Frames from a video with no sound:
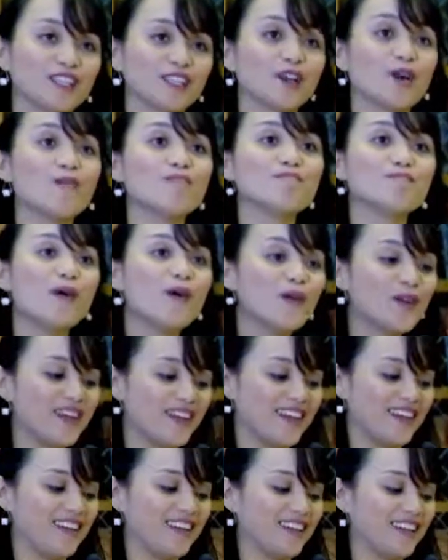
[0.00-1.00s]

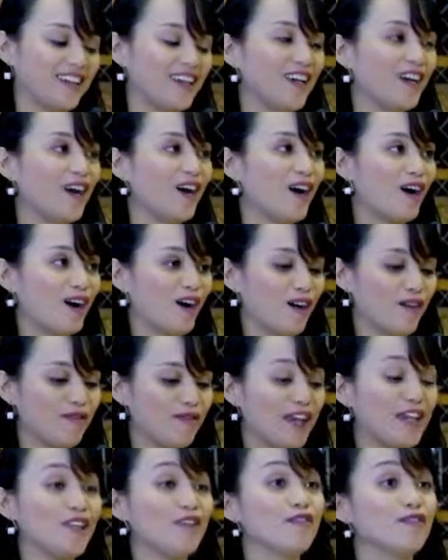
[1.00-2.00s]
component of
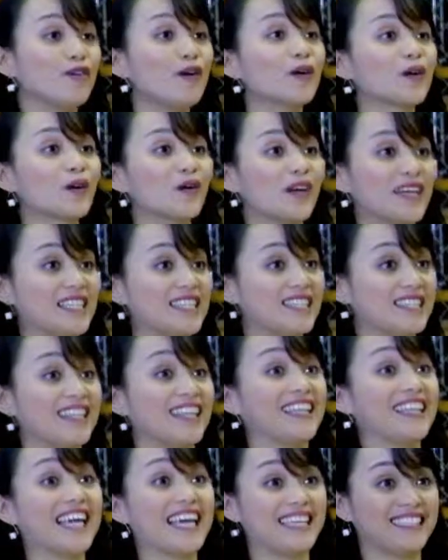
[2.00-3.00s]
any photo is the
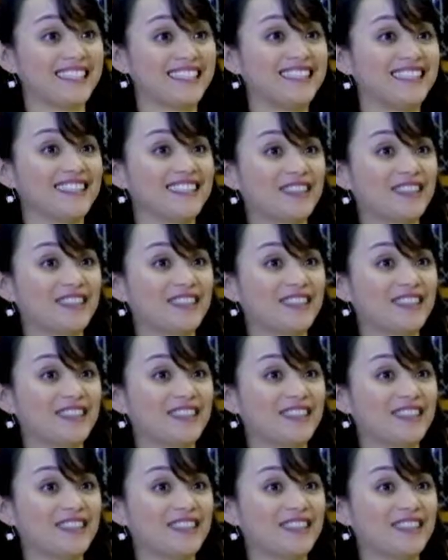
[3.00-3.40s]
light.